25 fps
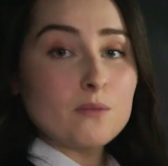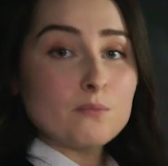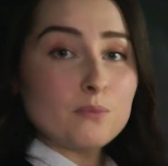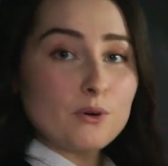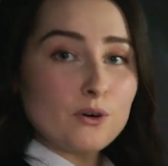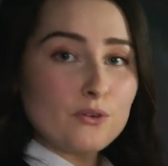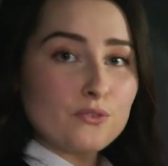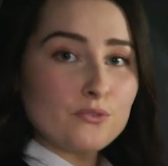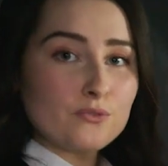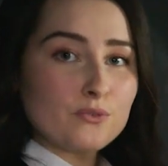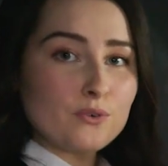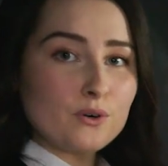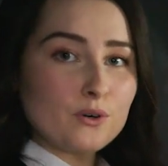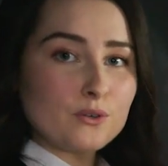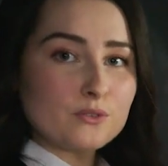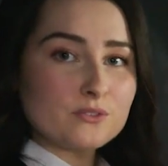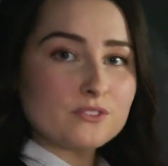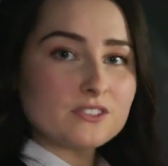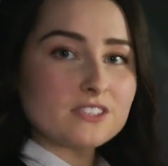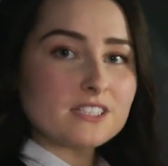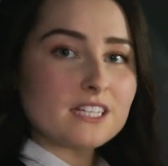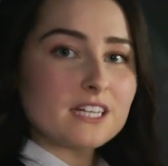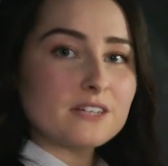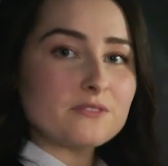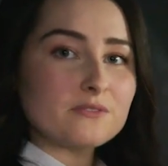Both
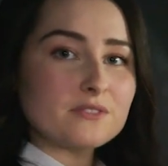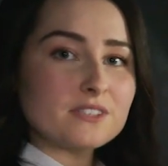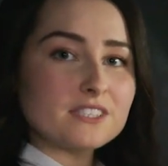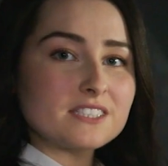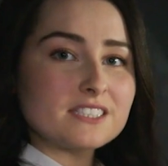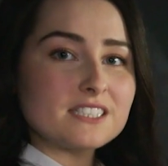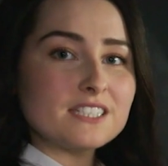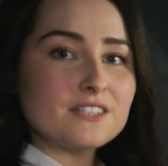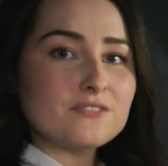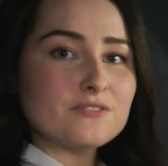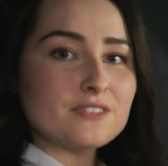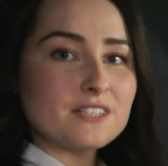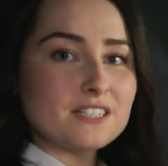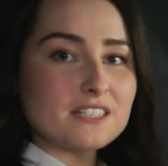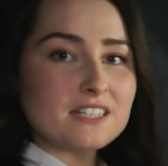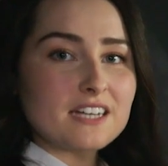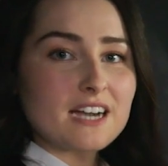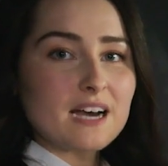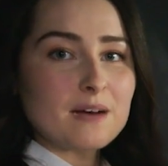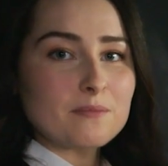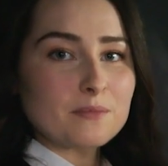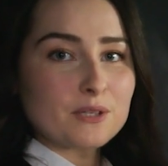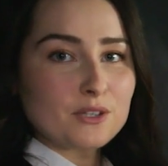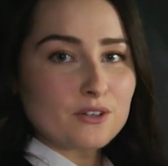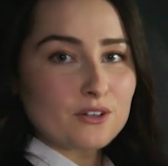phones can receive
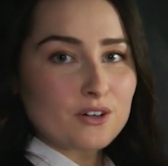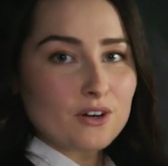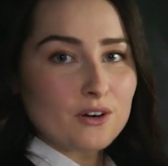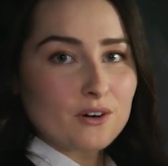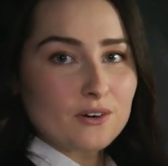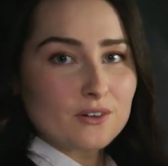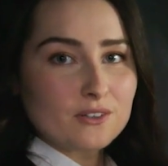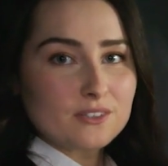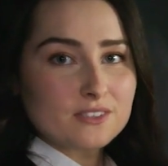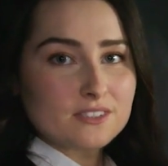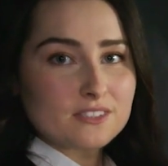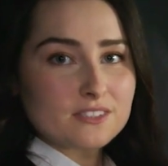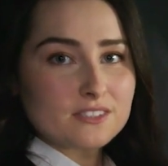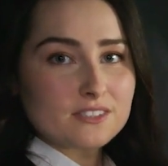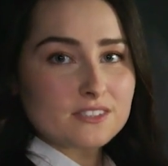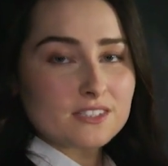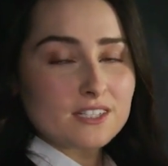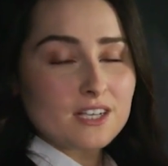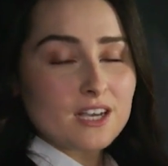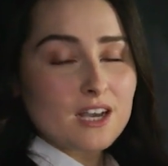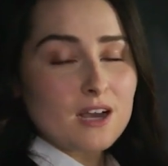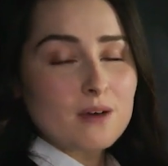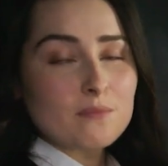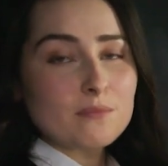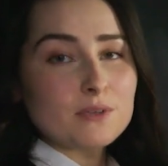incoming calls,
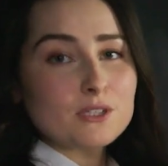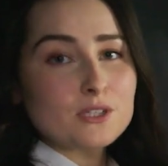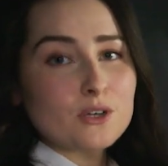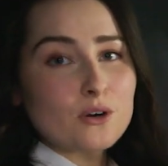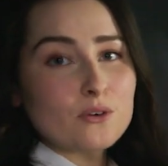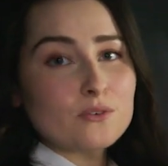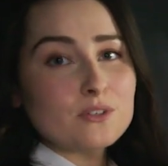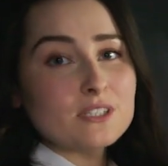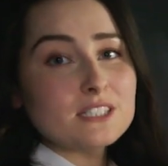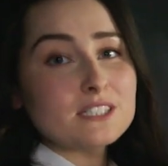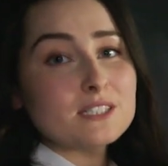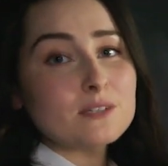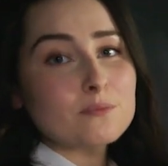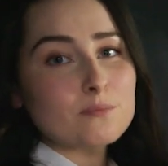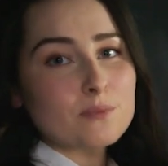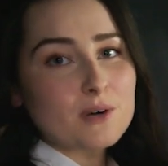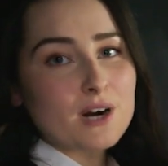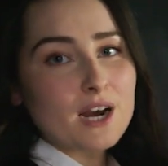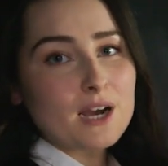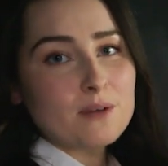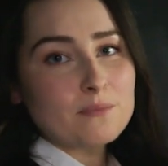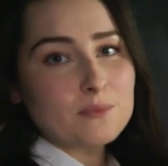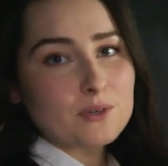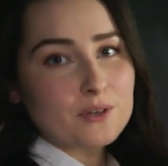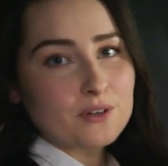but only the
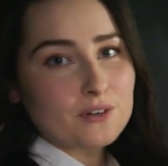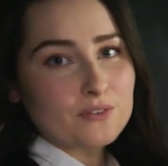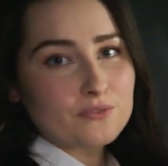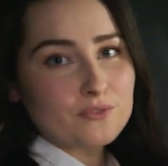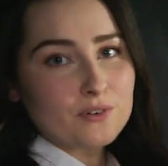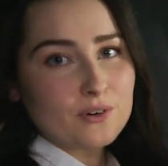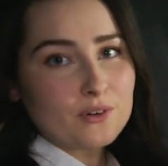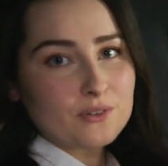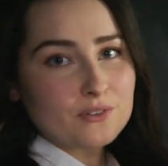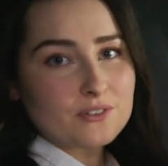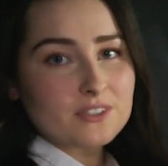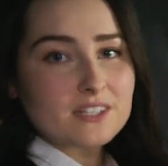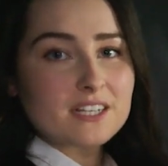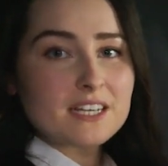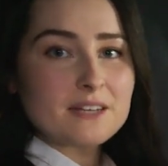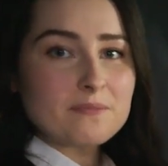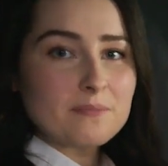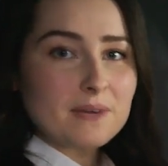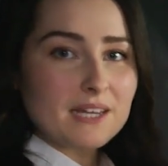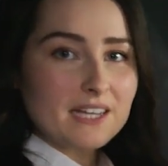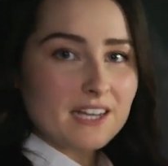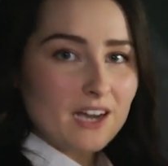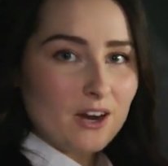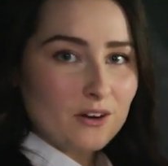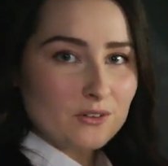primary phone can
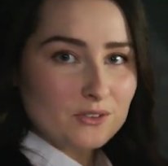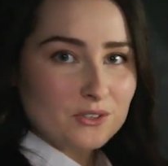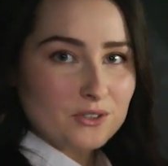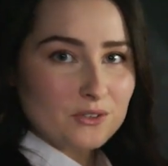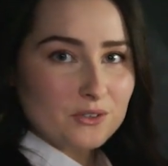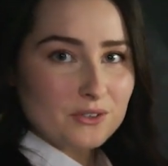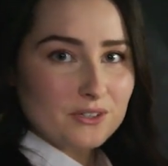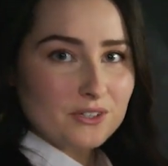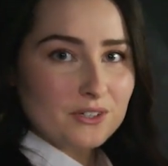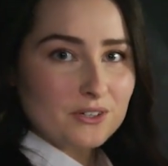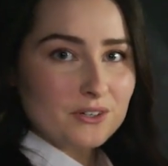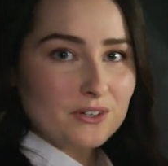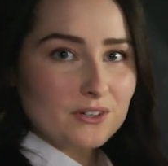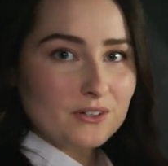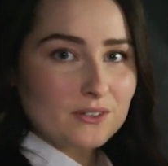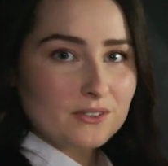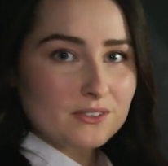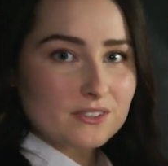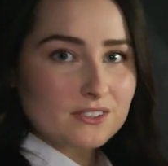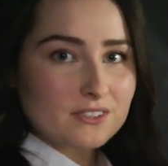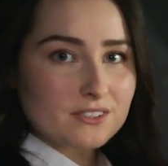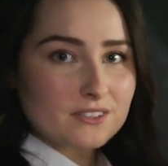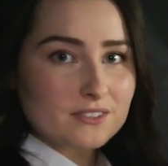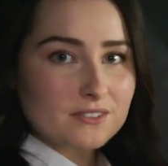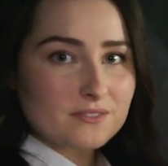make outgoing
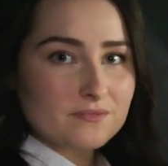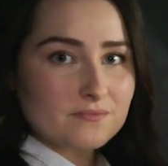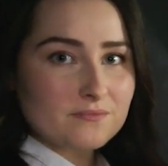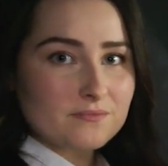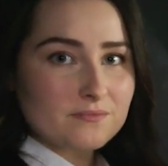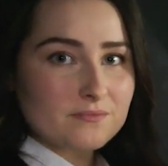calls.